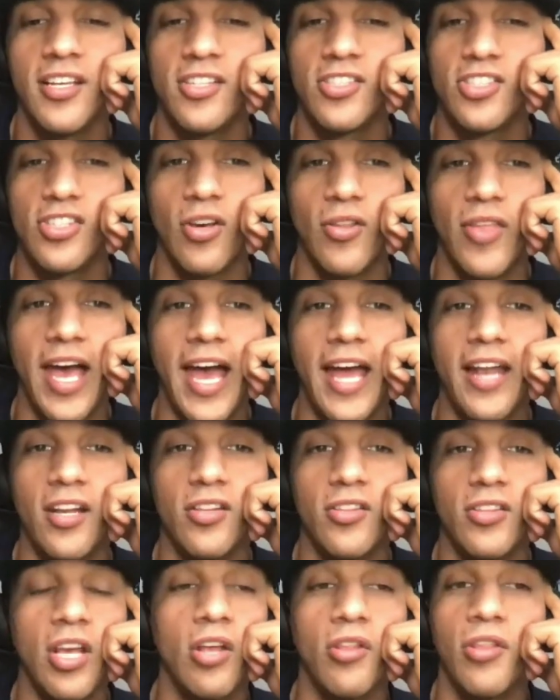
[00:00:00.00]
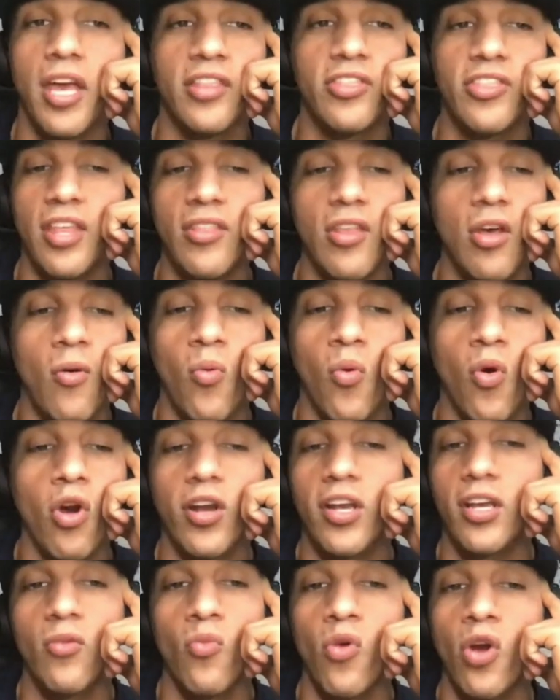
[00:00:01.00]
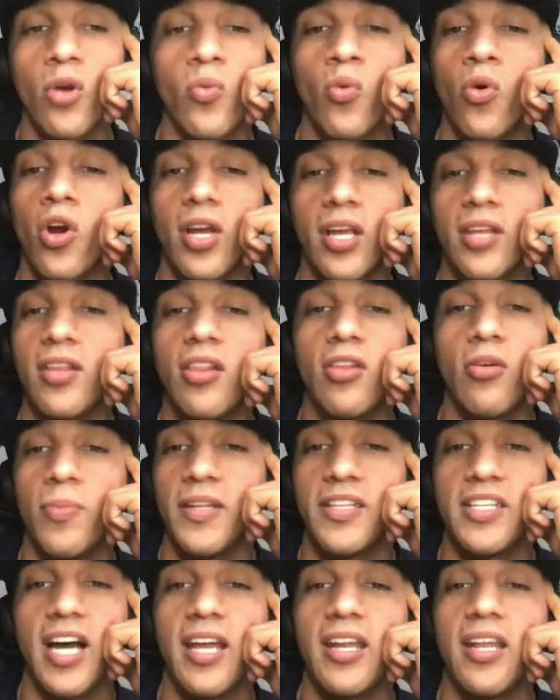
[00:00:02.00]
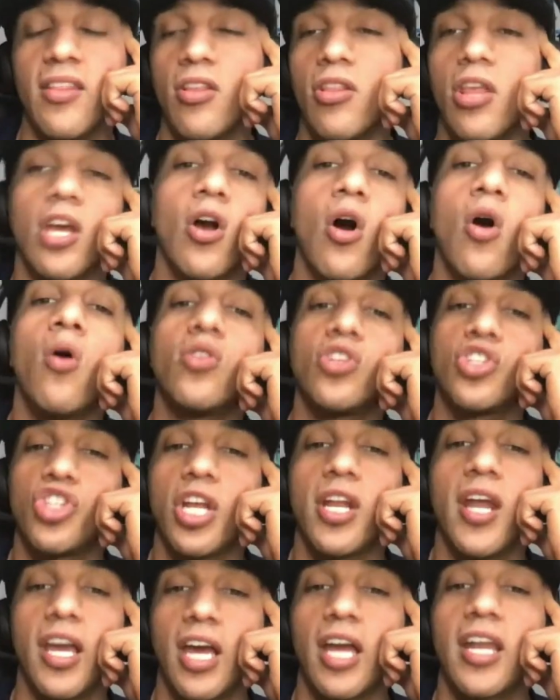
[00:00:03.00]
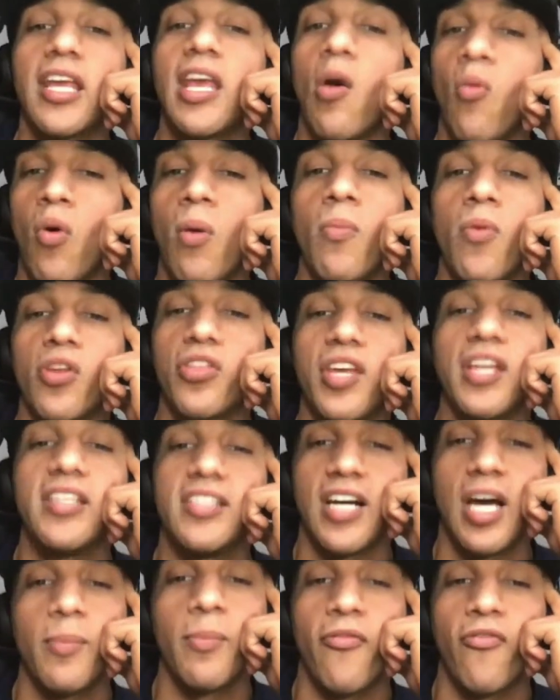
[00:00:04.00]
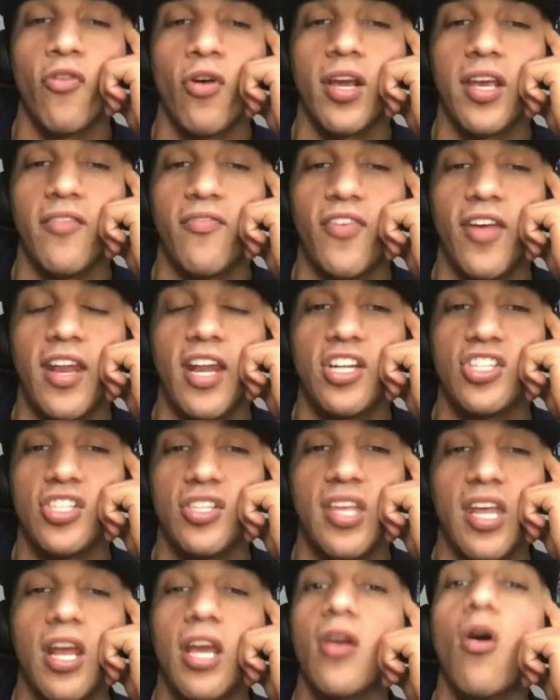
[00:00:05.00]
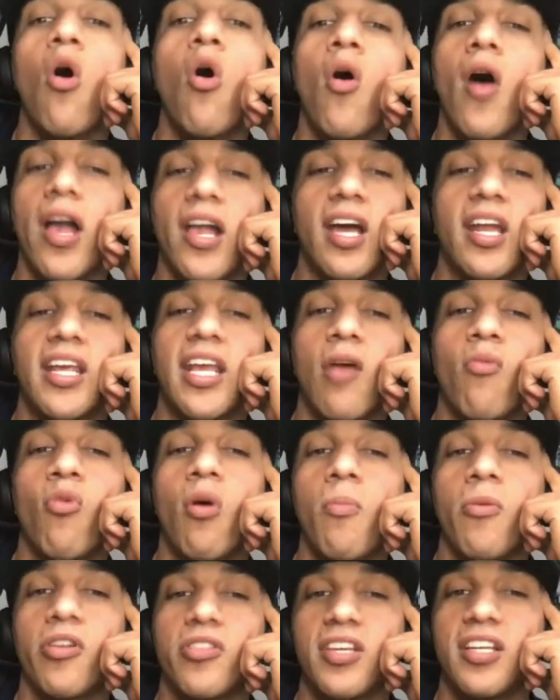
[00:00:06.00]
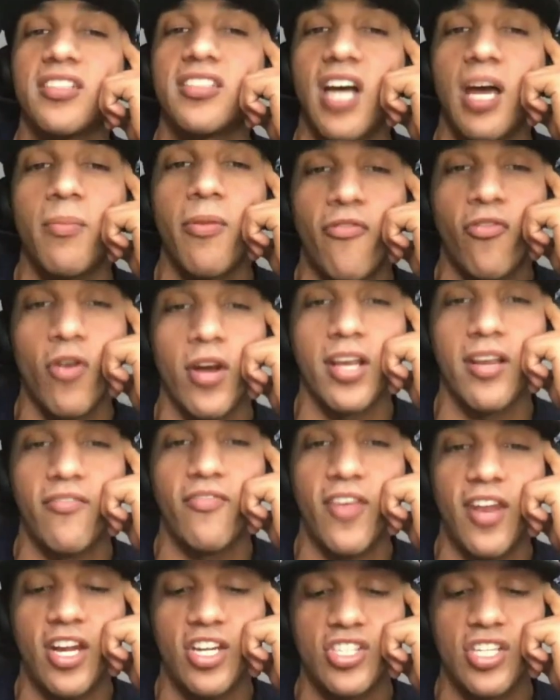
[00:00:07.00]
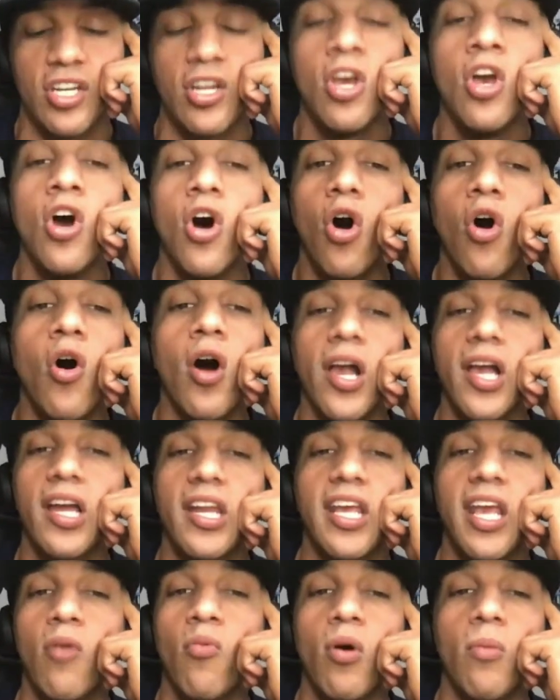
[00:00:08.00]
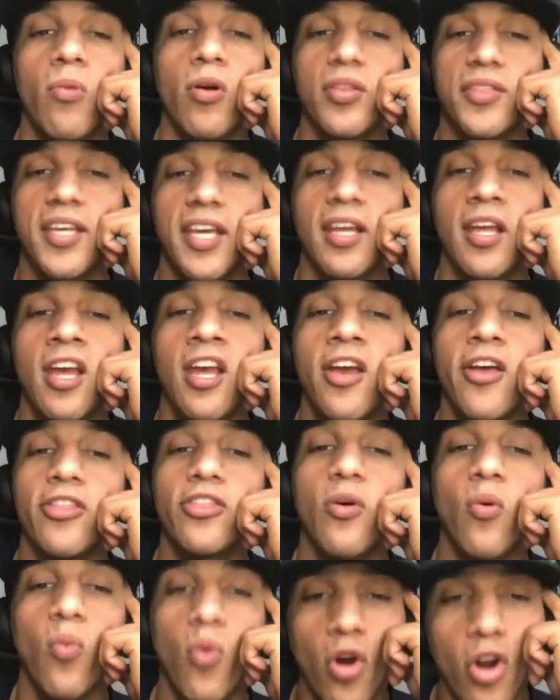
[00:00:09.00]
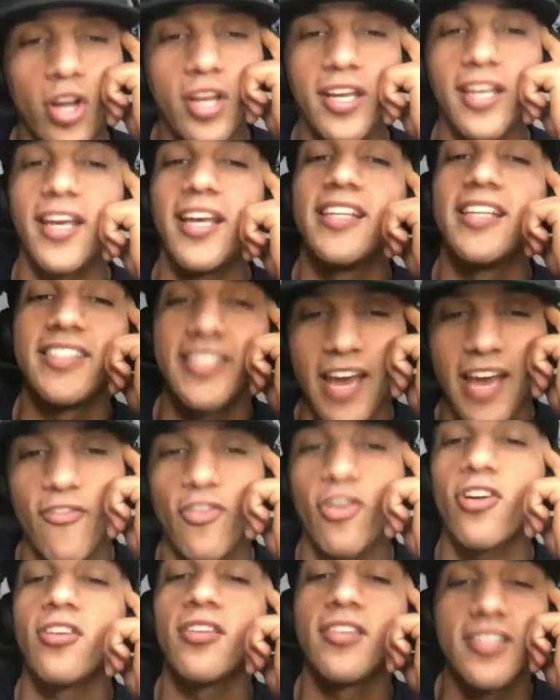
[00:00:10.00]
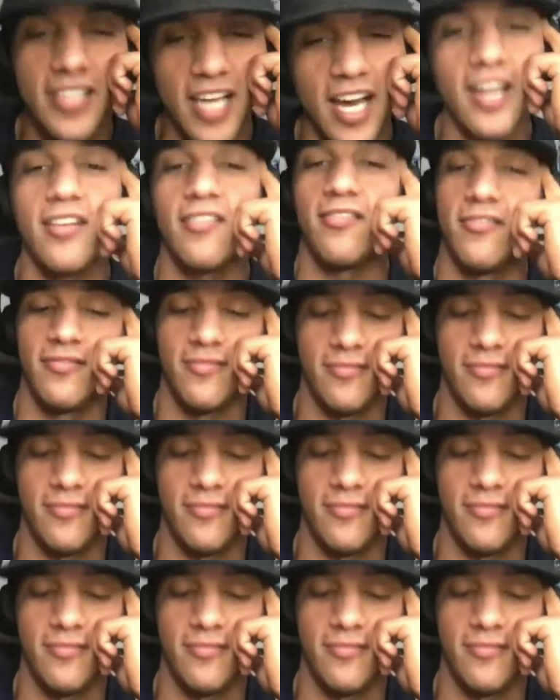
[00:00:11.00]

So that they're like, then they'll work, and then they'll be done. And then like, oh shit, I got to get one more thing done before I can finish. And then I got to get one more thing done before I can finish. And I got to get one more thing. The work is never done.